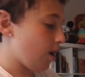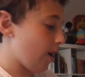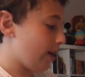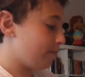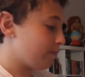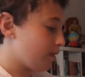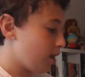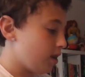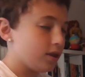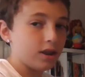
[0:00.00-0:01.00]
All right,
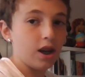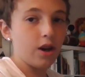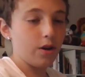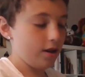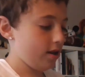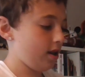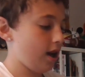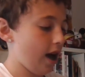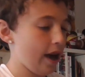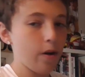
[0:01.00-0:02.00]
so
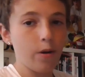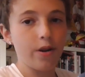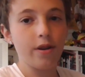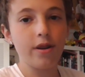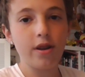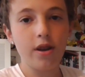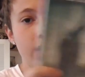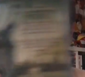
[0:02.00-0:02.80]
I ordered